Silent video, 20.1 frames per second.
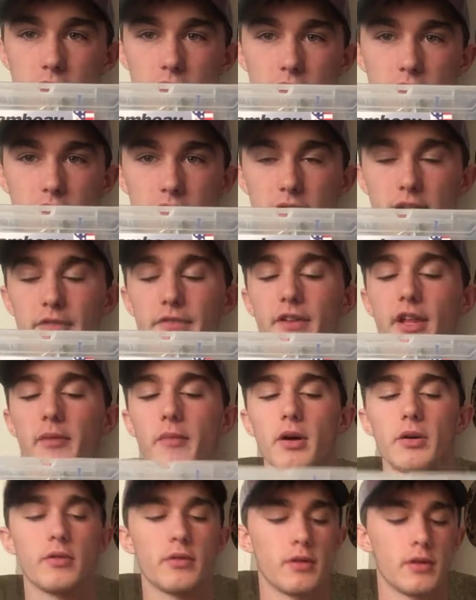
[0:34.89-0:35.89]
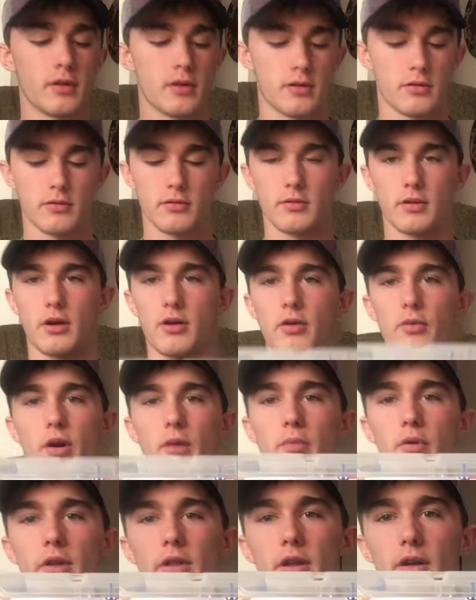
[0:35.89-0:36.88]
You see Flambeau. I don't know why
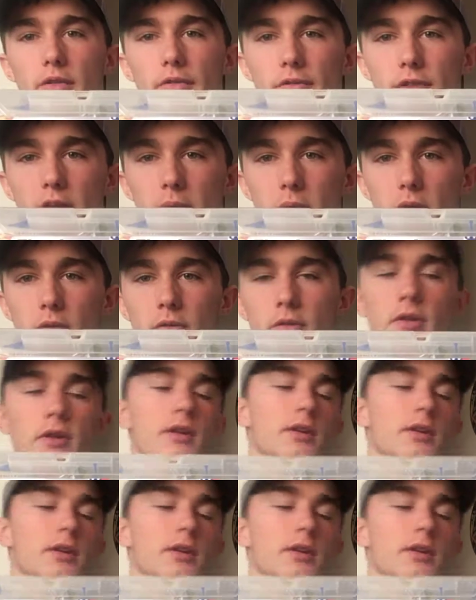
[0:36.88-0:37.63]
I'm pointing there, Flambeau.